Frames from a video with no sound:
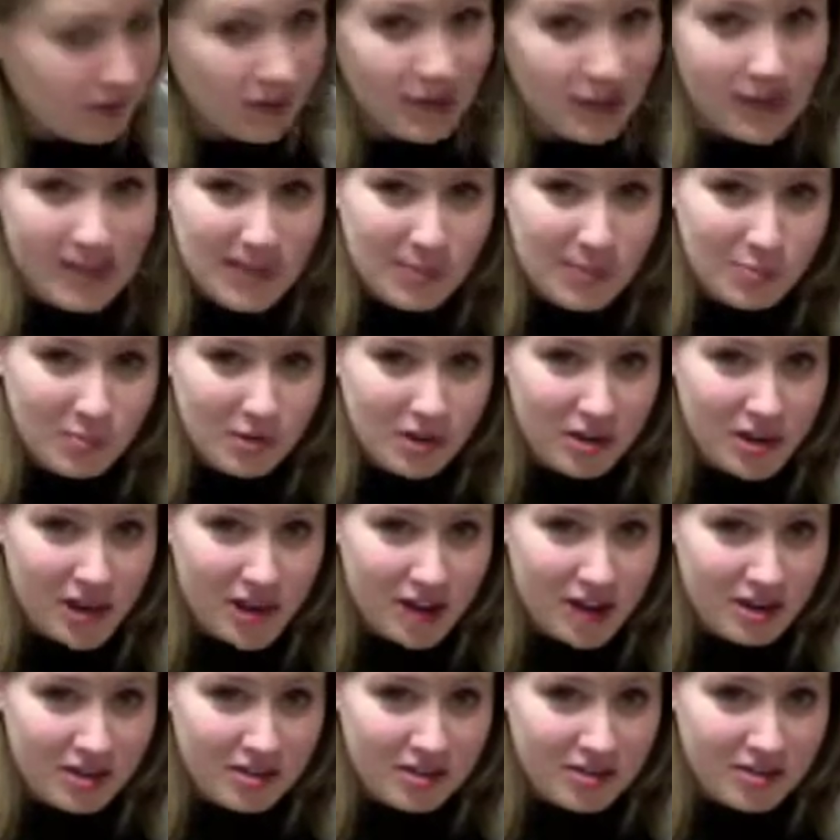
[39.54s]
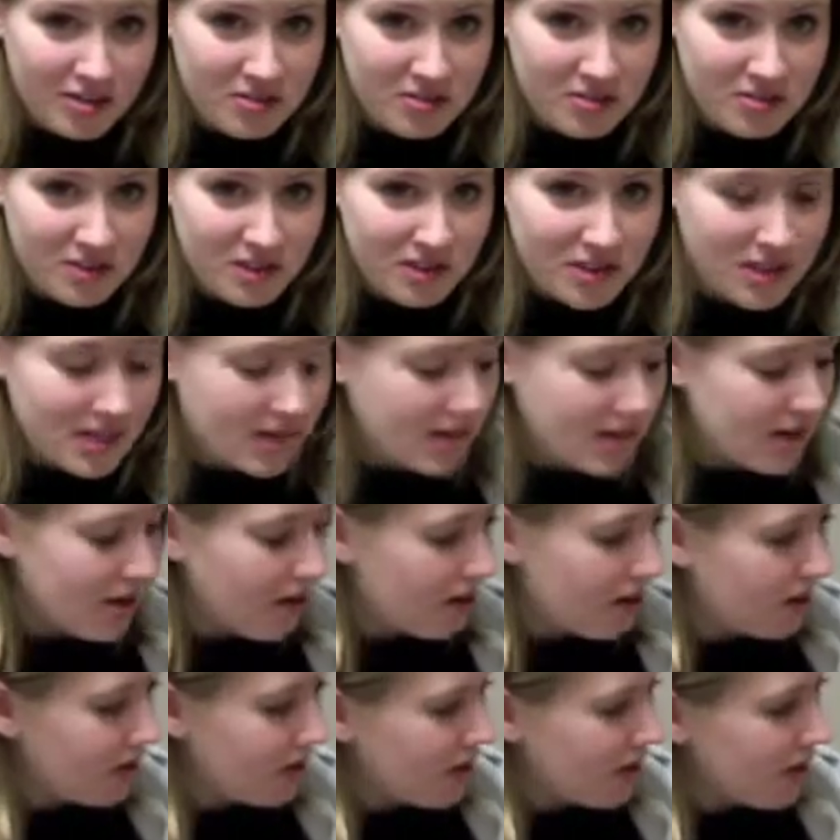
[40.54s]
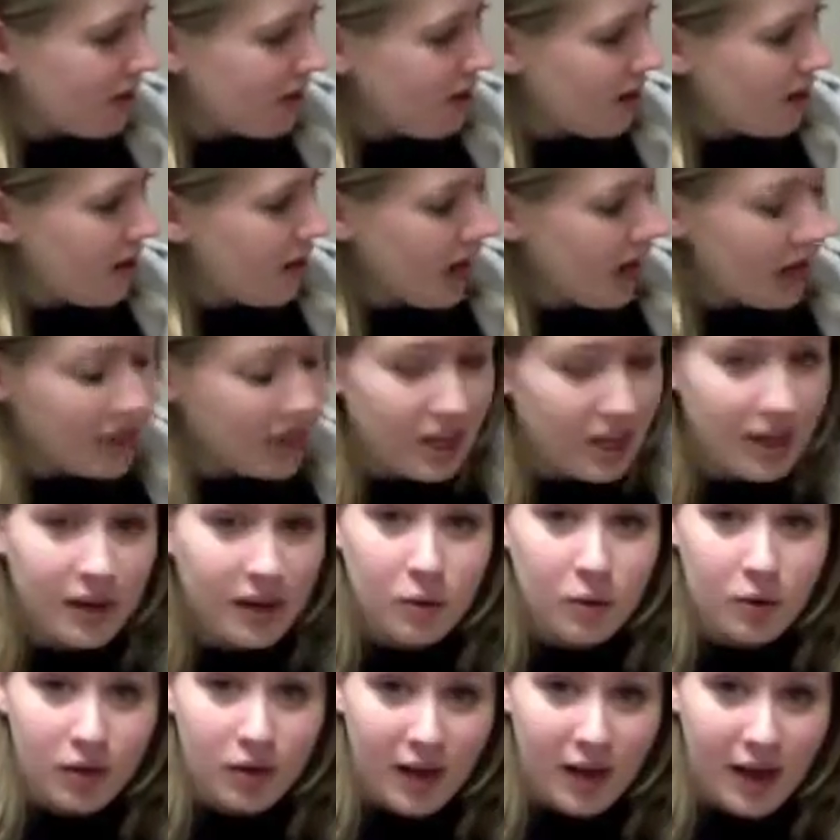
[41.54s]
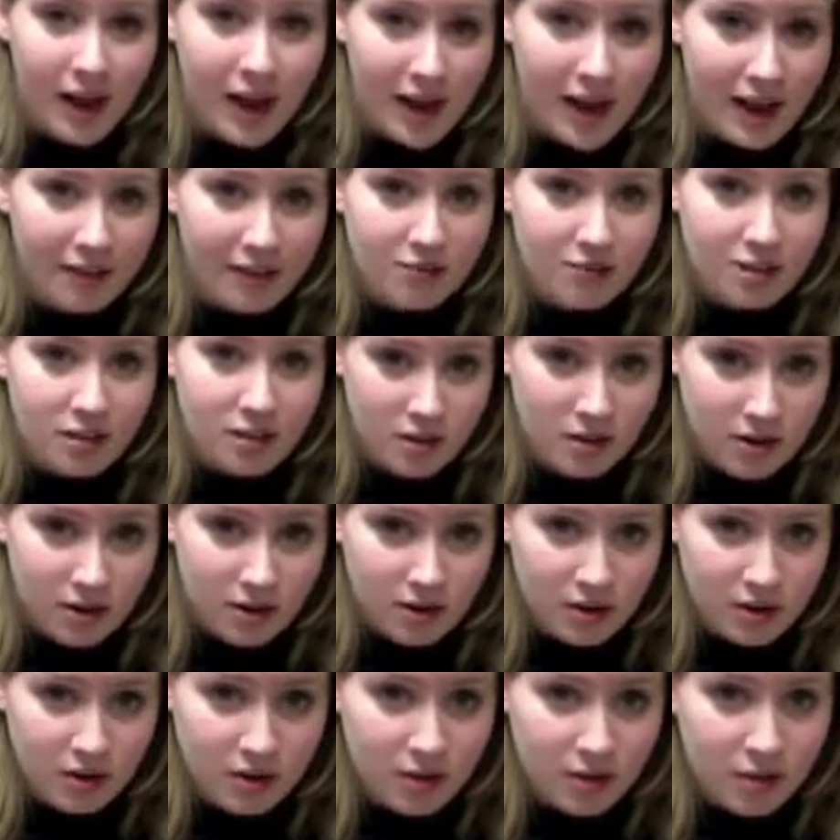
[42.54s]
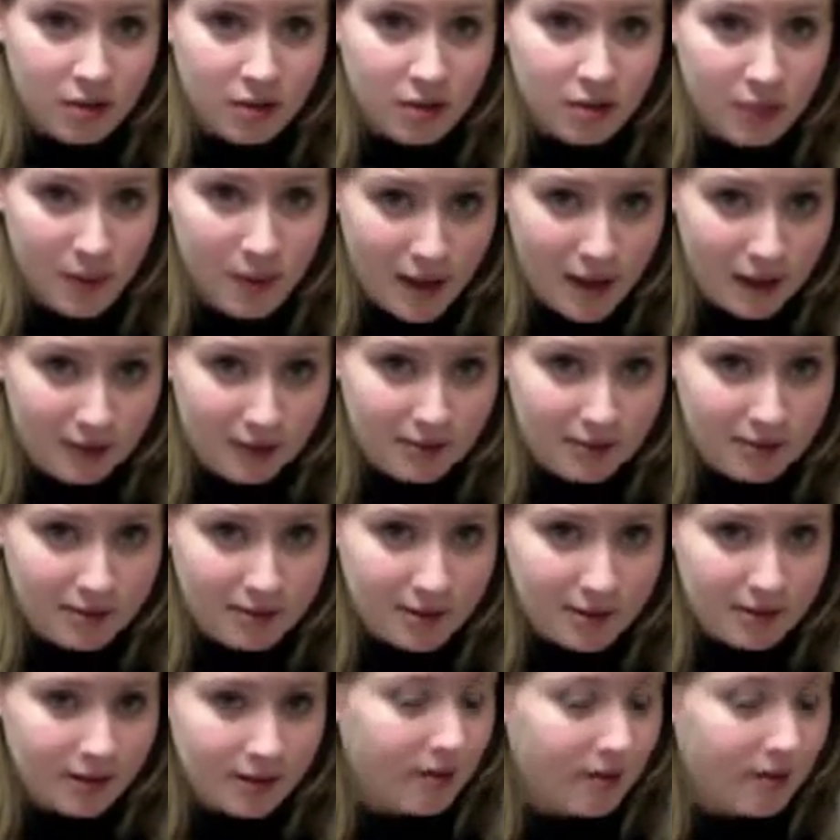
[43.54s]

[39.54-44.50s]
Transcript: It's pretty out of tune. So, I think we're going to have to turn the pegs.